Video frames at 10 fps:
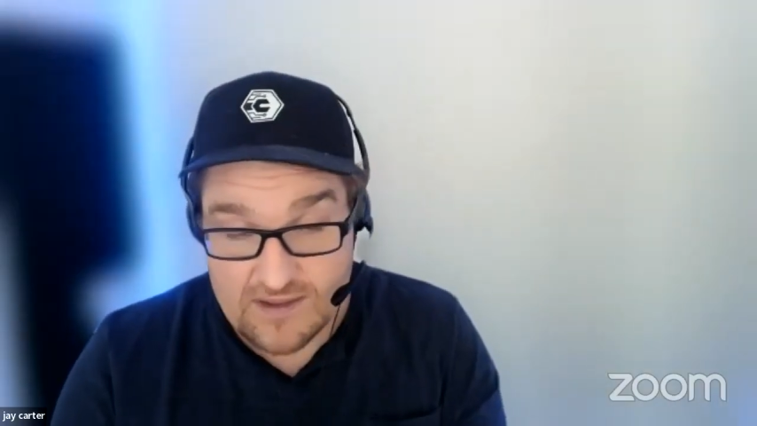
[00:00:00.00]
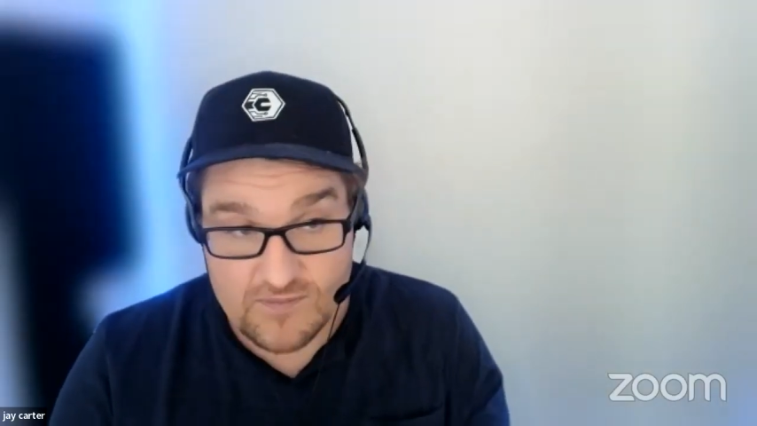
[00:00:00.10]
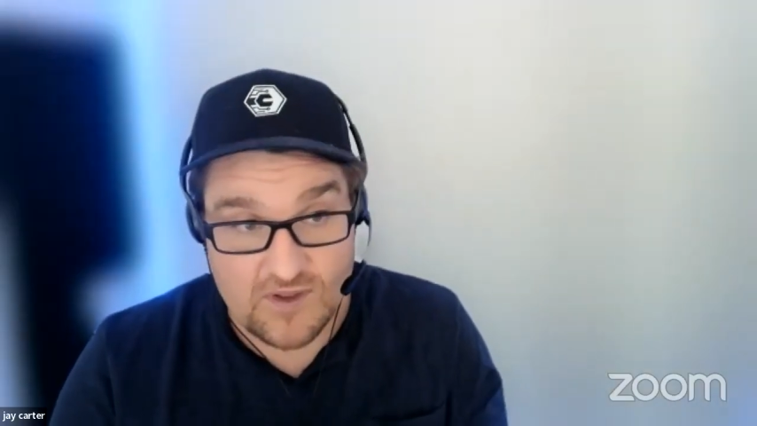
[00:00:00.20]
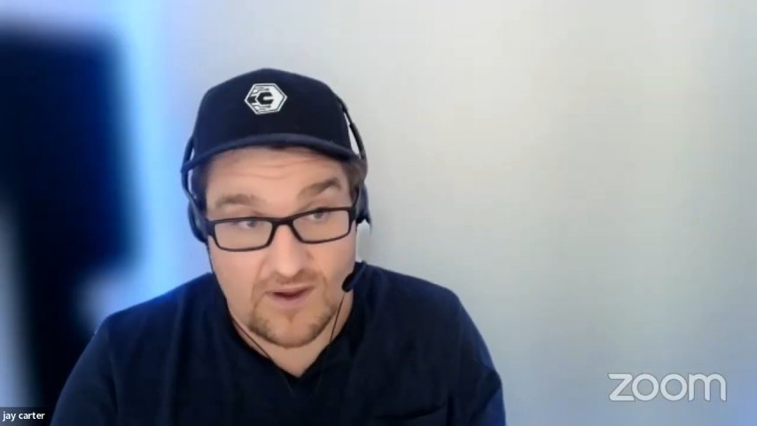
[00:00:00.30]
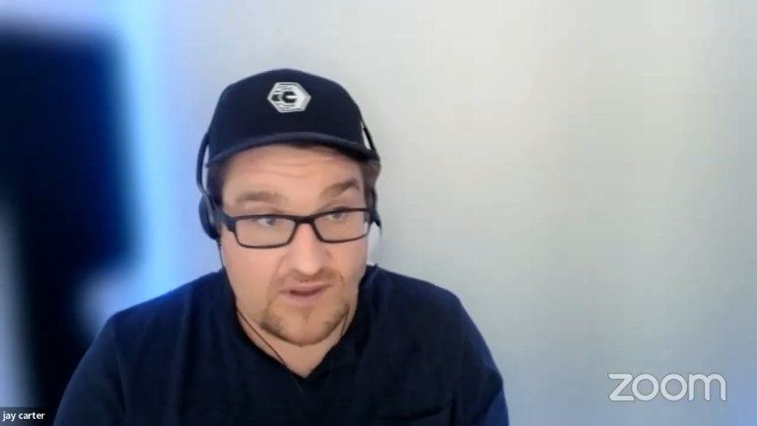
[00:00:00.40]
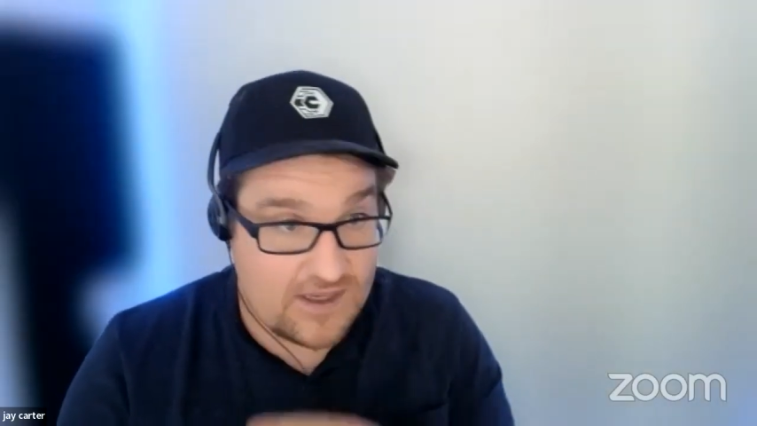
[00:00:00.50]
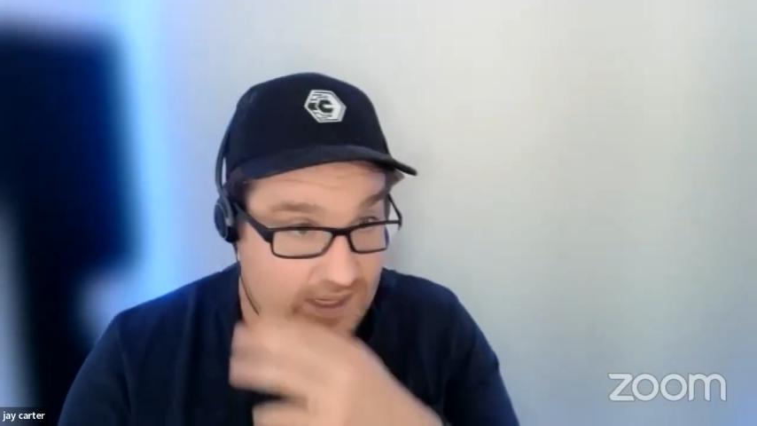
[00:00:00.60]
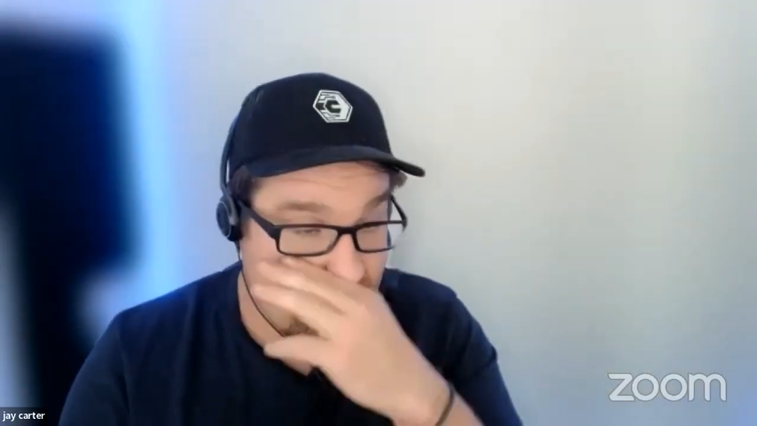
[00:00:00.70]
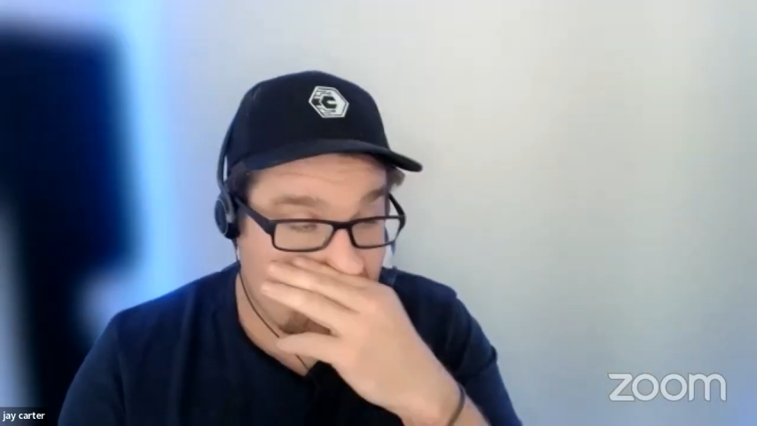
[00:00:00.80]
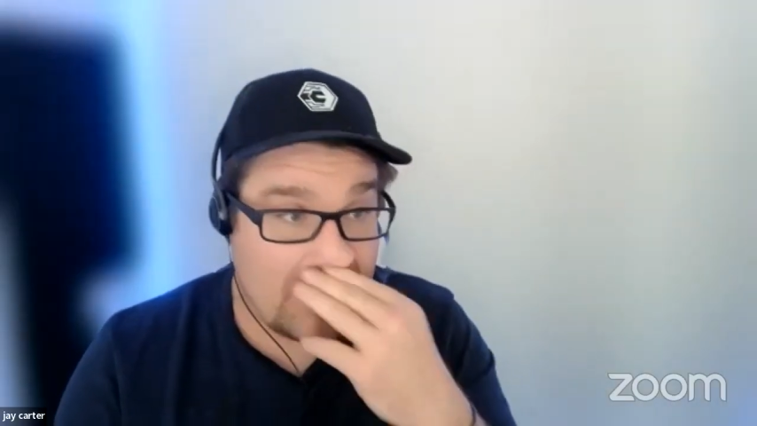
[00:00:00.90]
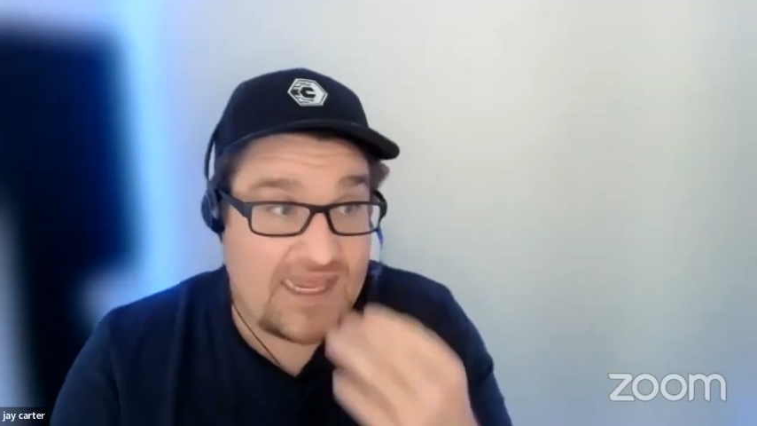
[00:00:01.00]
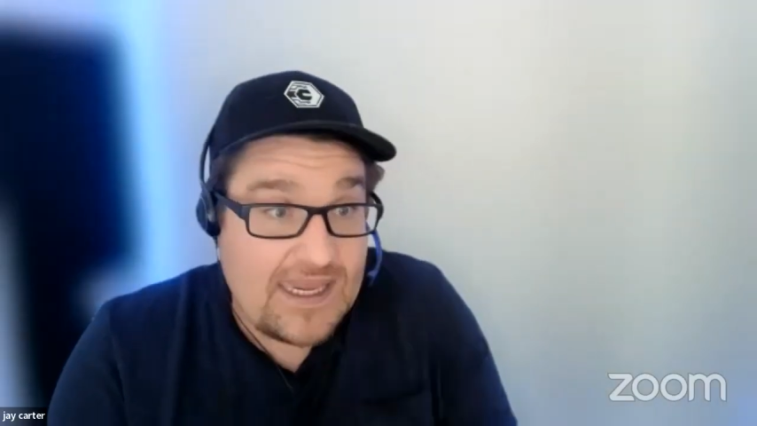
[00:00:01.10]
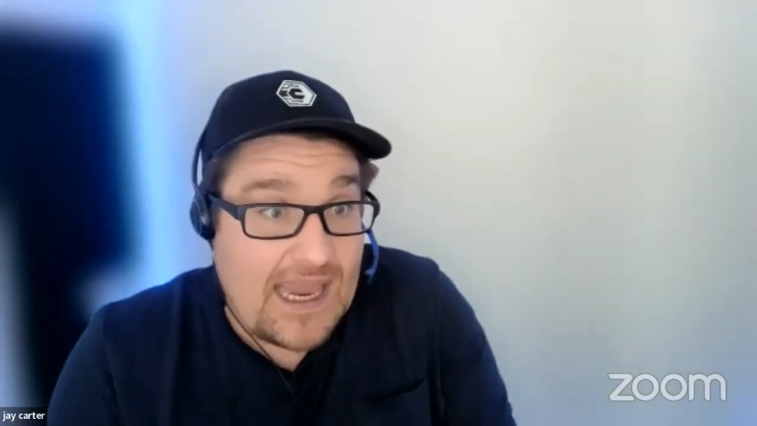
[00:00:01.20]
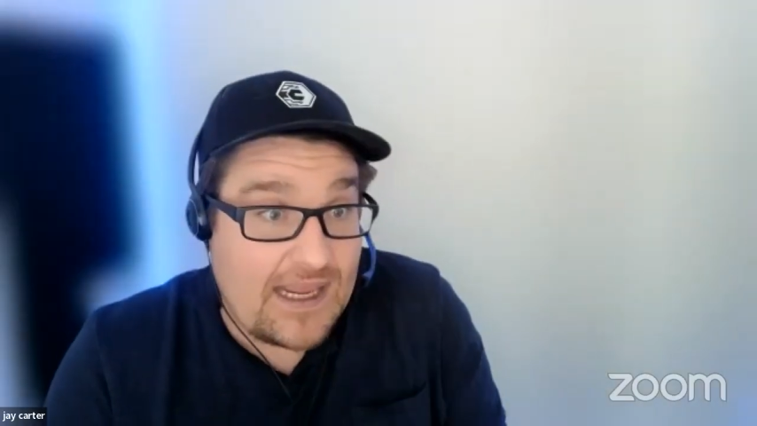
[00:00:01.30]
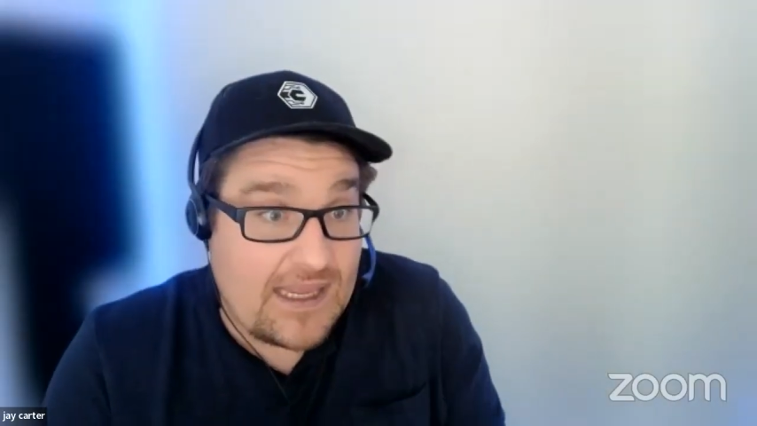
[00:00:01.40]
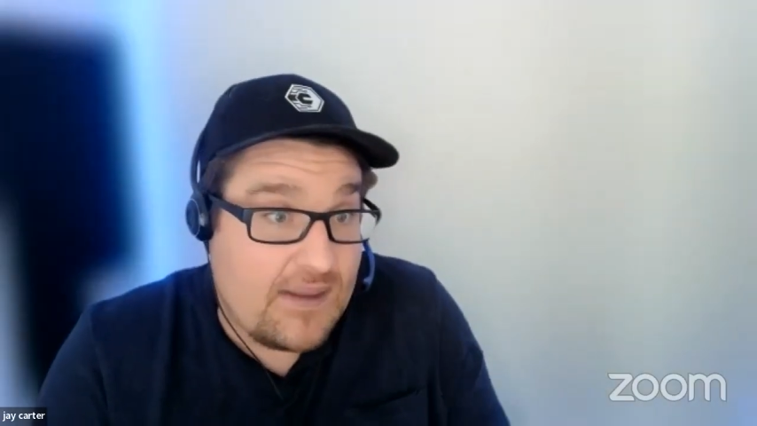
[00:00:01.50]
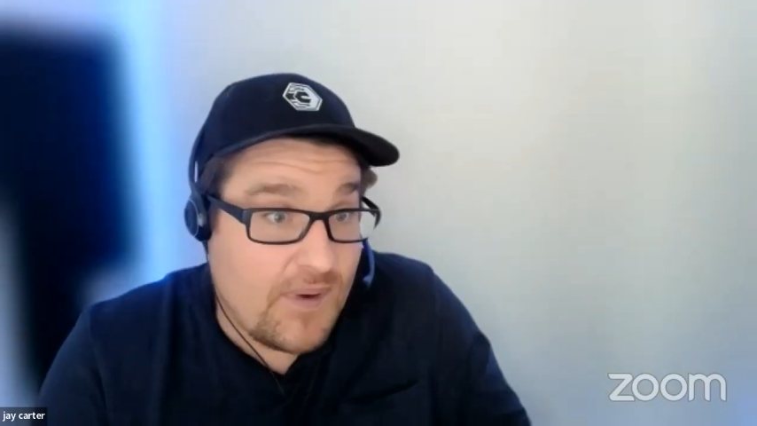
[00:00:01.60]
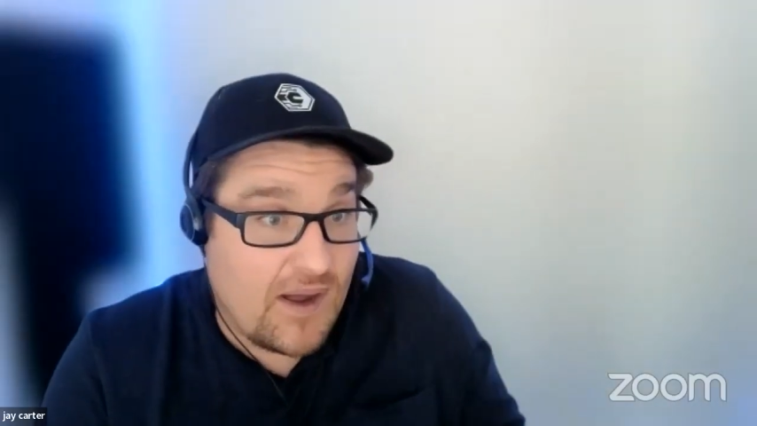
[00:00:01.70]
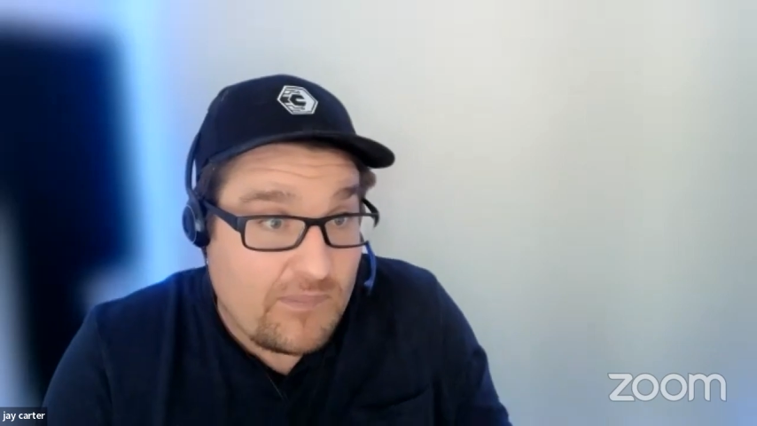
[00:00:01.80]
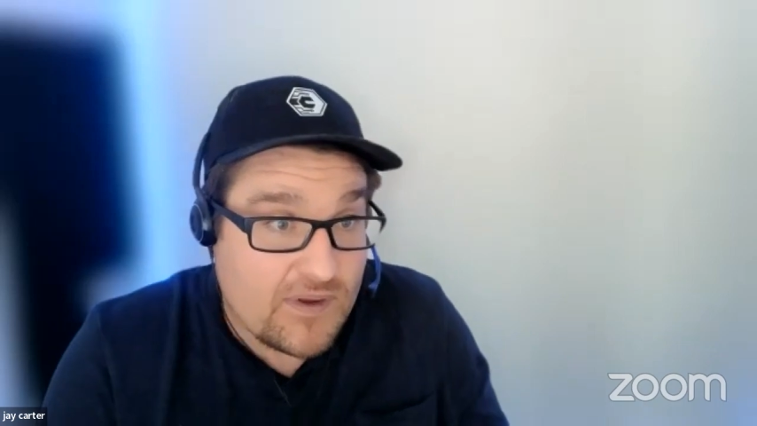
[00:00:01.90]
some soft CTAs, but he can't keep
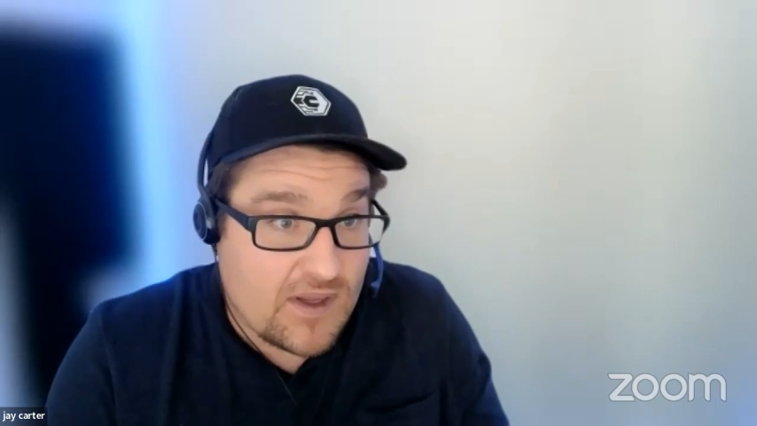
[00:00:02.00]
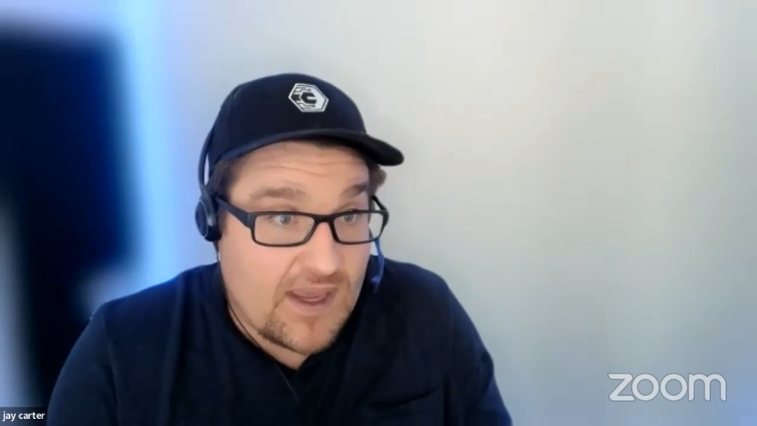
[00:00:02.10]
up.